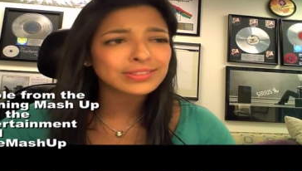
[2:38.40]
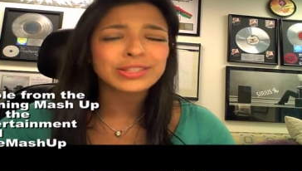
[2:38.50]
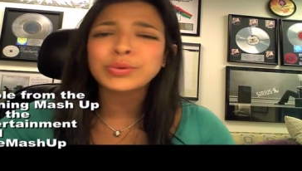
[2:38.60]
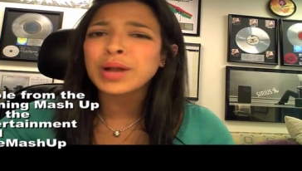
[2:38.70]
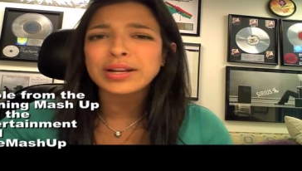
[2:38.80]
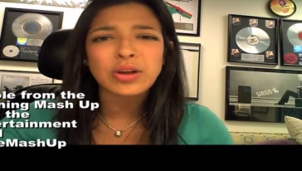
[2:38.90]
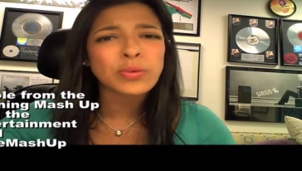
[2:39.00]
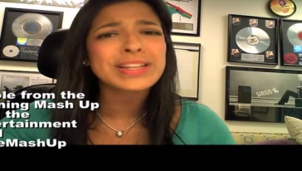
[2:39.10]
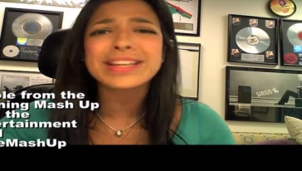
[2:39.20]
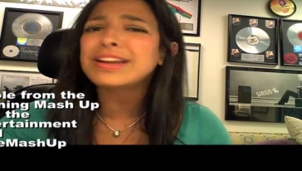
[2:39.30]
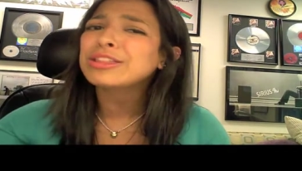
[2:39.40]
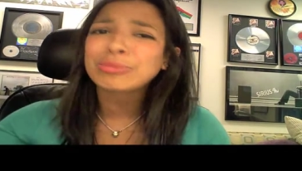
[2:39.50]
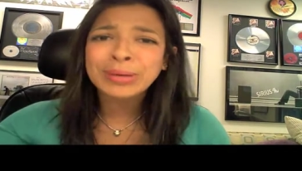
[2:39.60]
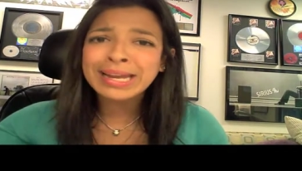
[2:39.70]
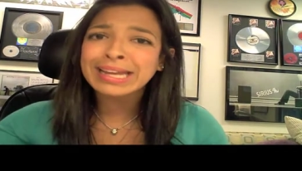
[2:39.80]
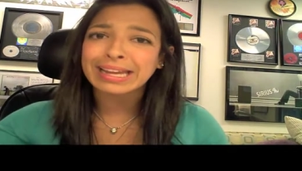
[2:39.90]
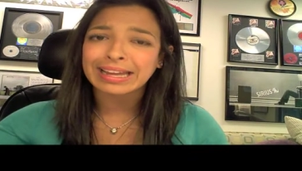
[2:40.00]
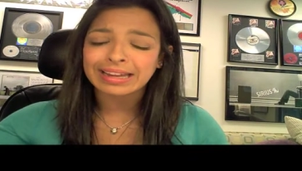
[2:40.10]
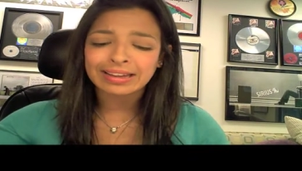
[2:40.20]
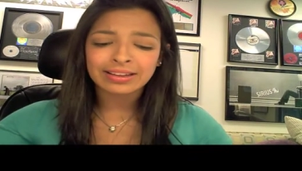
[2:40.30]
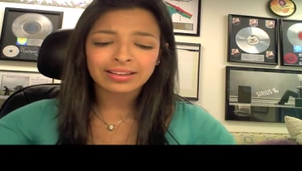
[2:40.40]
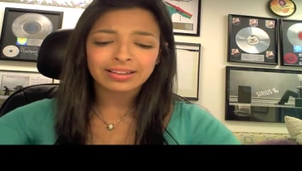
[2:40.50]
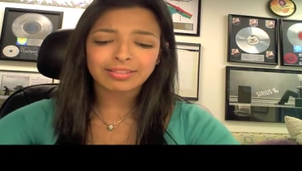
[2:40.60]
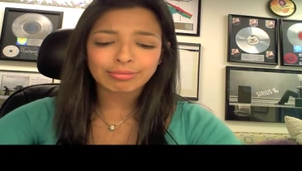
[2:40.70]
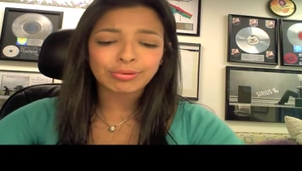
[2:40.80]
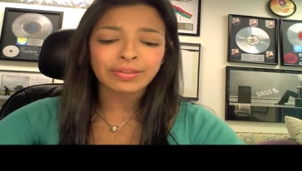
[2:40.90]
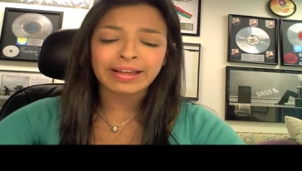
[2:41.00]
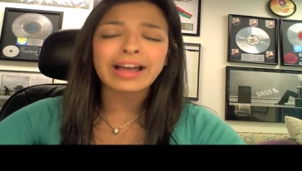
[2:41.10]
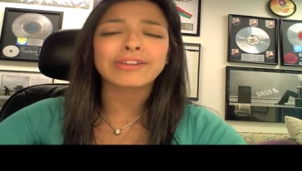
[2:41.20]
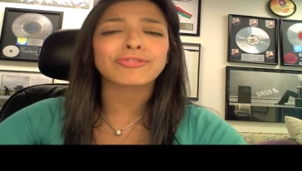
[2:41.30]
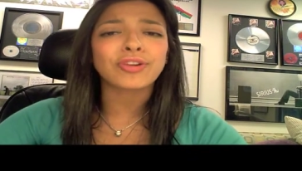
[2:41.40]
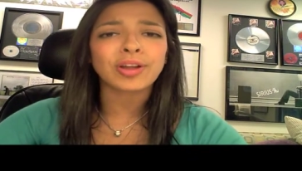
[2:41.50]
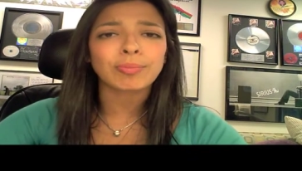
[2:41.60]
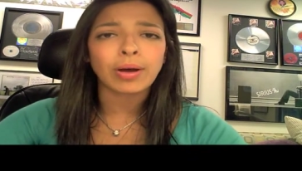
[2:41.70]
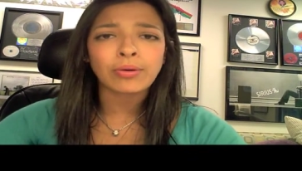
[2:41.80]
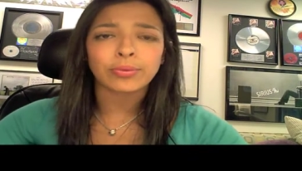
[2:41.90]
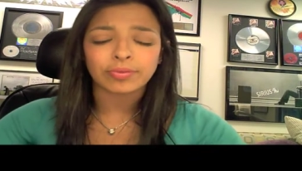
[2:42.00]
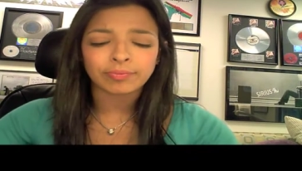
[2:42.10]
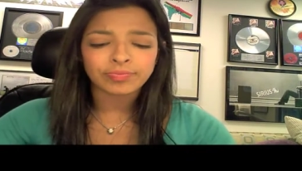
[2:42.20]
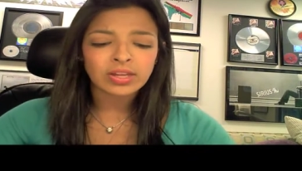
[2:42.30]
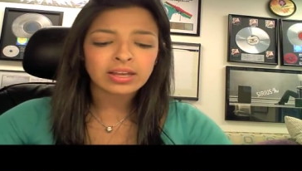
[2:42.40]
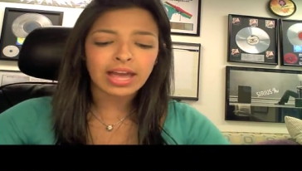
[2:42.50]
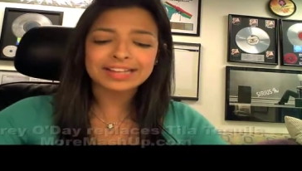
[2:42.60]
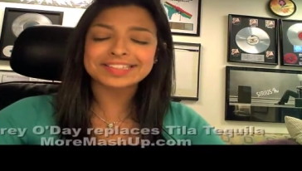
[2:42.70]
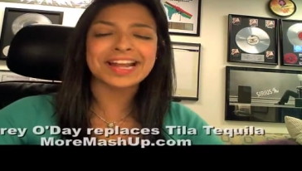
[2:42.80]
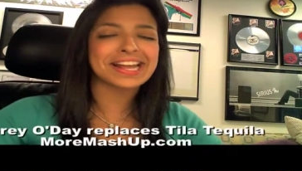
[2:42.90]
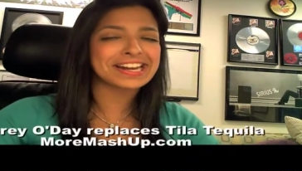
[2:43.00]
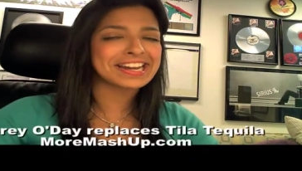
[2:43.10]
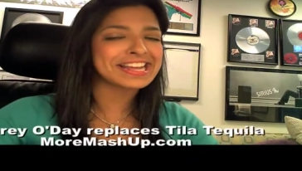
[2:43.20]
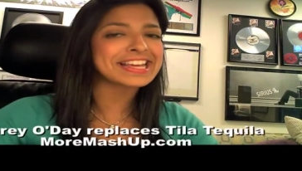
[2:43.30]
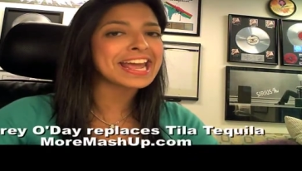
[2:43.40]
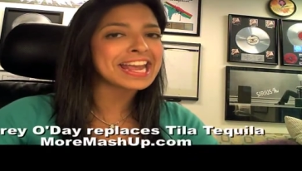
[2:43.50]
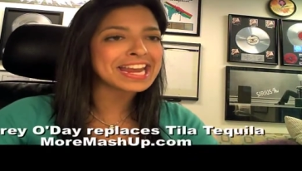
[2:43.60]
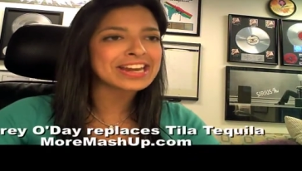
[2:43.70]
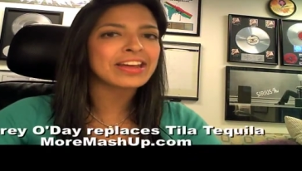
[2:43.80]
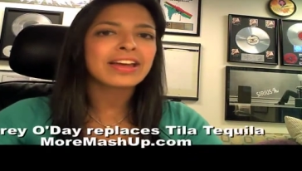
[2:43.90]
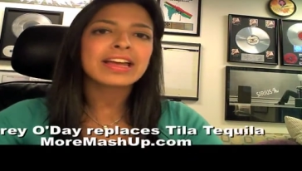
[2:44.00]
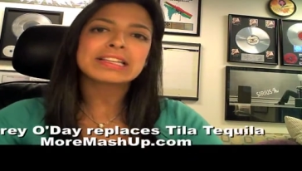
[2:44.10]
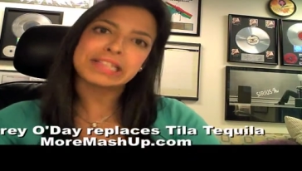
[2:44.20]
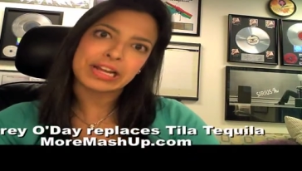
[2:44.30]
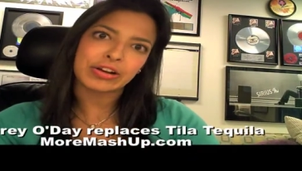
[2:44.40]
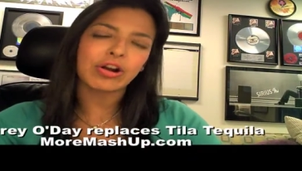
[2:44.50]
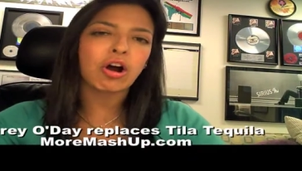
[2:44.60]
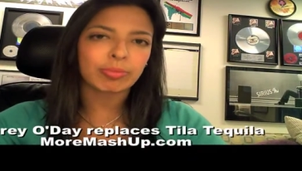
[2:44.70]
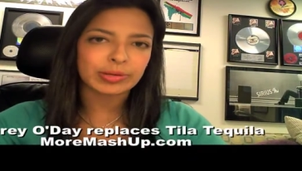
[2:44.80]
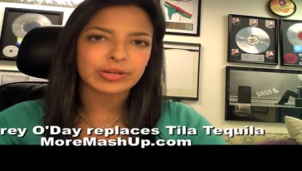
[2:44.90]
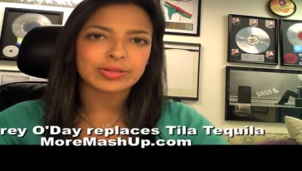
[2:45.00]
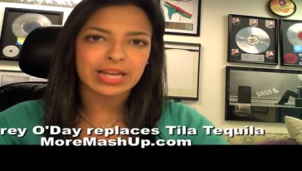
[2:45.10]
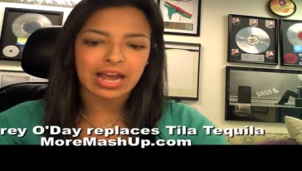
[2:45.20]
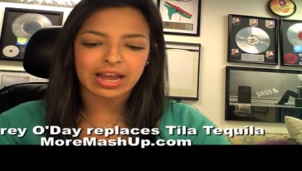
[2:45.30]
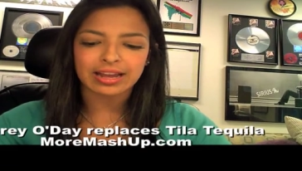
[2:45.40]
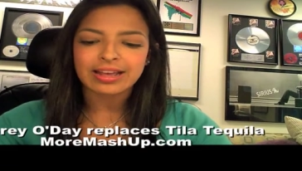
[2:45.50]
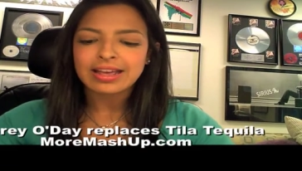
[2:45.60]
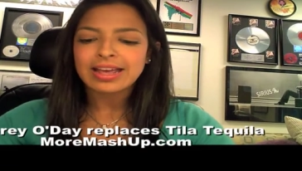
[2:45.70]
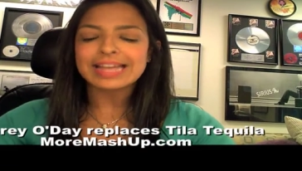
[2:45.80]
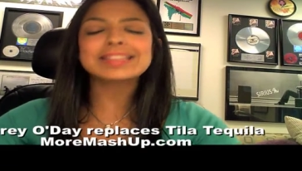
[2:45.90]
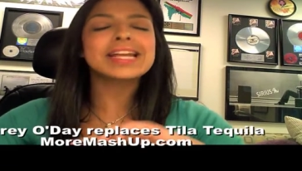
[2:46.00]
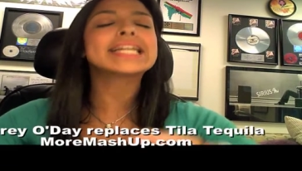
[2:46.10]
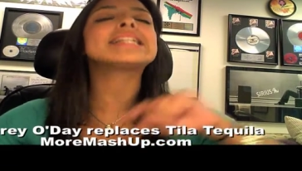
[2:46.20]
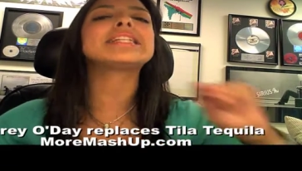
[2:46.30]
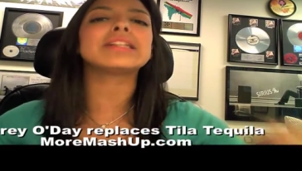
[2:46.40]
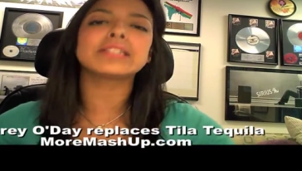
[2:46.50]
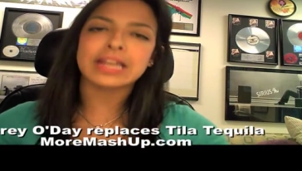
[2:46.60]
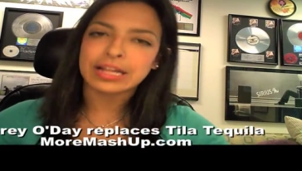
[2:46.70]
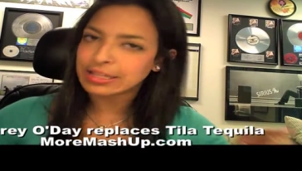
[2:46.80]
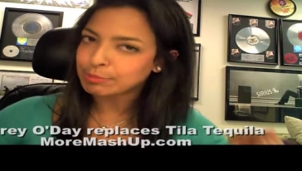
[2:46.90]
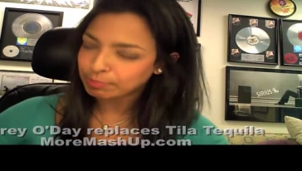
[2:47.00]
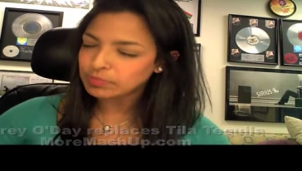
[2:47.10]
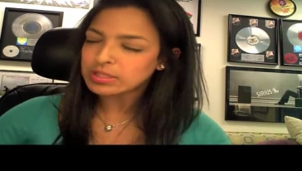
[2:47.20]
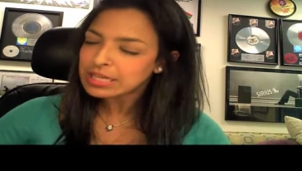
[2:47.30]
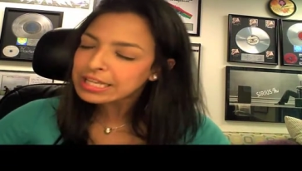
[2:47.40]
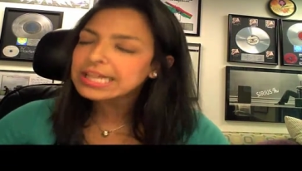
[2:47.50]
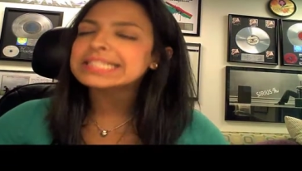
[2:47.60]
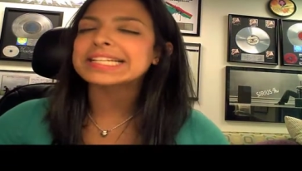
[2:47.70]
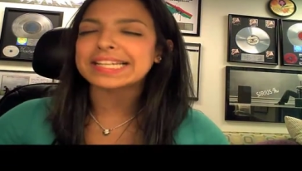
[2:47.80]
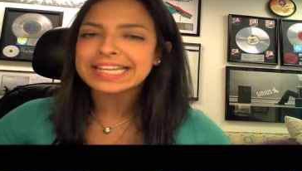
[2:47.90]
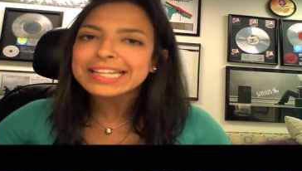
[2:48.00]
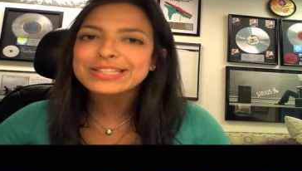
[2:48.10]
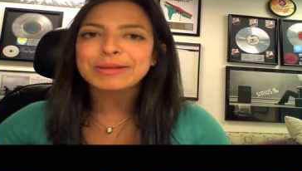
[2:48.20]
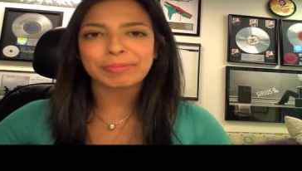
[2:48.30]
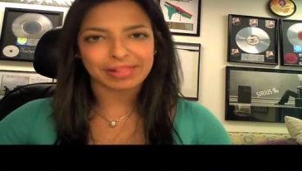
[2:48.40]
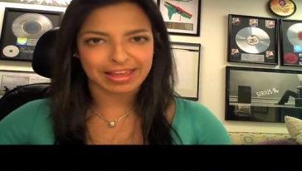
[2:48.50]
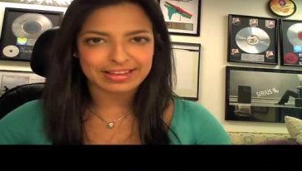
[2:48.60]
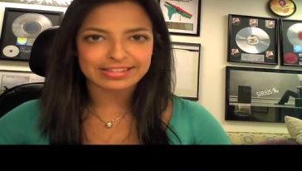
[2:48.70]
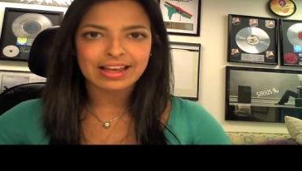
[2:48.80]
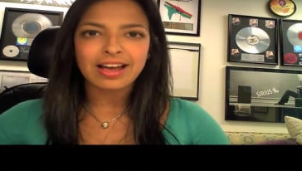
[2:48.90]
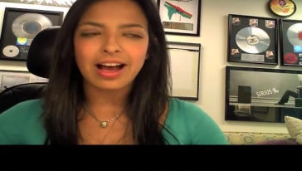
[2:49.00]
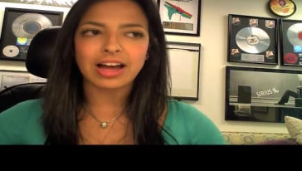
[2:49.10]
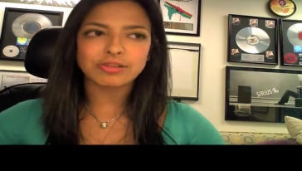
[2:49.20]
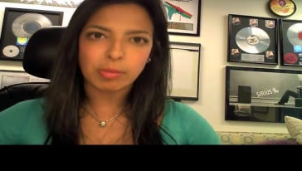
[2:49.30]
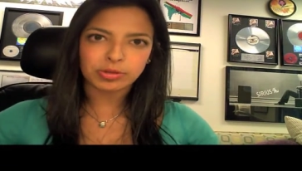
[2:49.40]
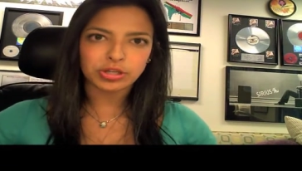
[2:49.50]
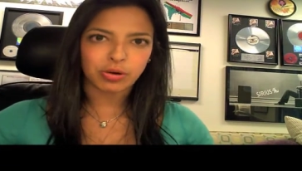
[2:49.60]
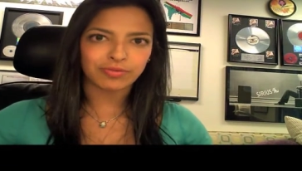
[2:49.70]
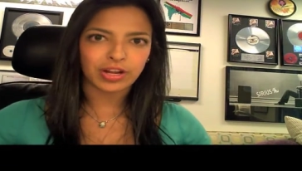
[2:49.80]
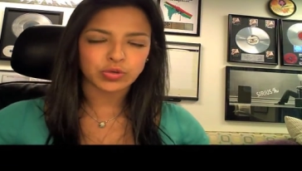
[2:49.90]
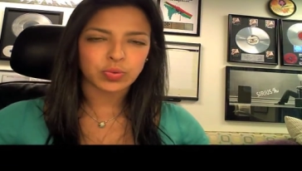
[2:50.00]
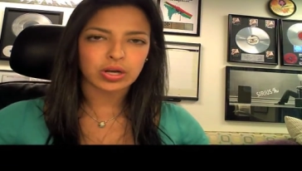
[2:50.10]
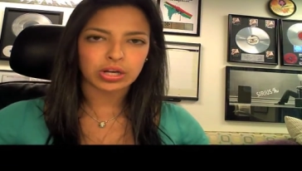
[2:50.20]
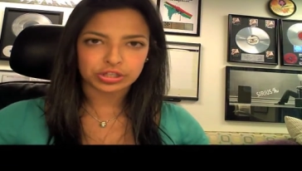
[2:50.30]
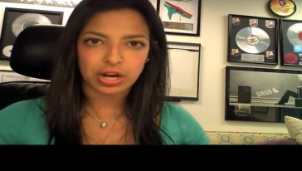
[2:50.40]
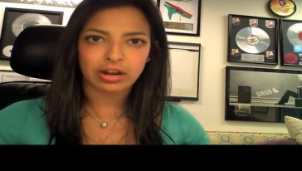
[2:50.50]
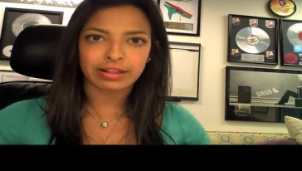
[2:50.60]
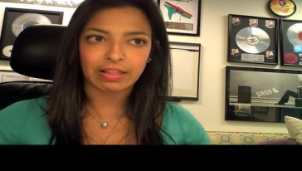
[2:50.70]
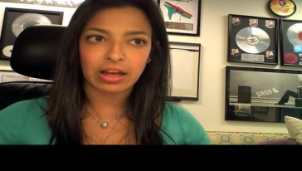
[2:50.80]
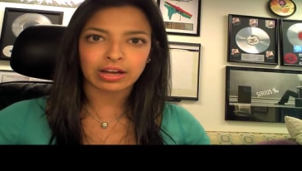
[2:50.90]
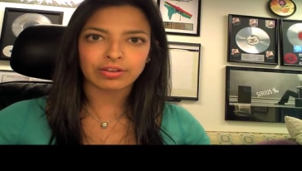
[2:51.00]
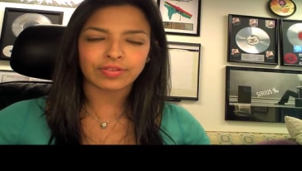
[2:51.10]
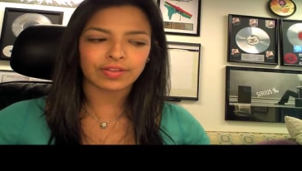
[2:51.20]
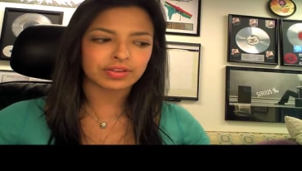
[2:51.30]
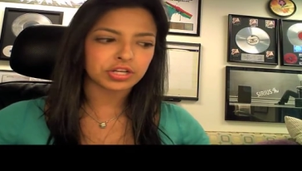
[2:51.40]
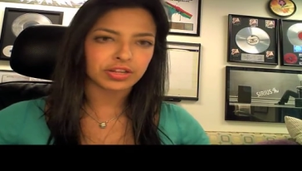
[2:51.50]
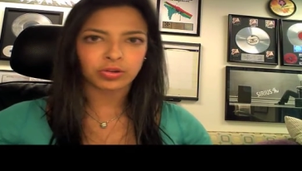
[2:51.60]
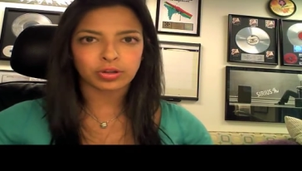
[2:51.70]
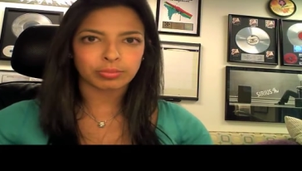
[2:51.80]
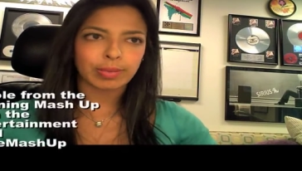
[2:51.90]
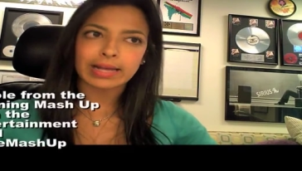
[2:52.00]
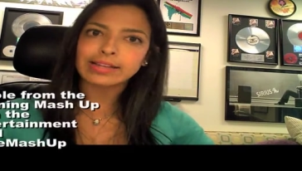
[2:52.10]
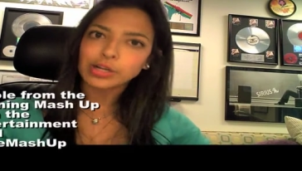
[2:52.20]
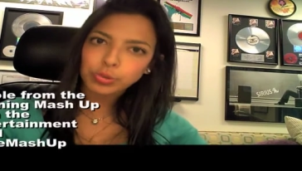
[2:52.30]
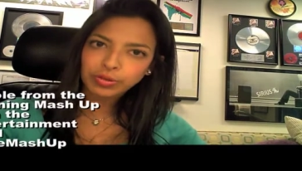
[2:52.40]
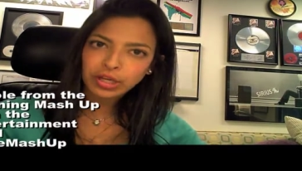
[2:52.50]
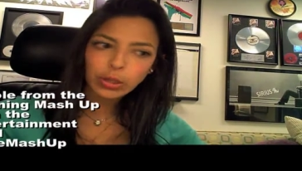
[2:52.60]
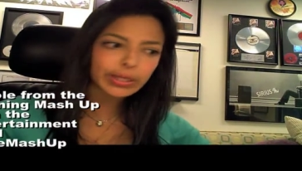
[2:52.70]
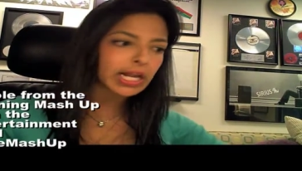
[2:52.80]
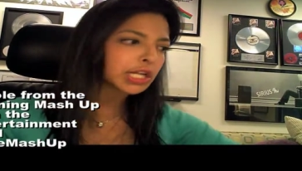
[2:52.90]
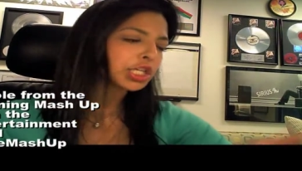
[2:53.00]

You and I know it. He's 83. Throw the guy a freaking bone. Ex-Danity Kane singer Aubrey O'Day is taking Tila Kayla's. Tila Tequila's Place. Uh, you remember the show on VH1, A Shot at Love, and she had the whole bisexual thing going on.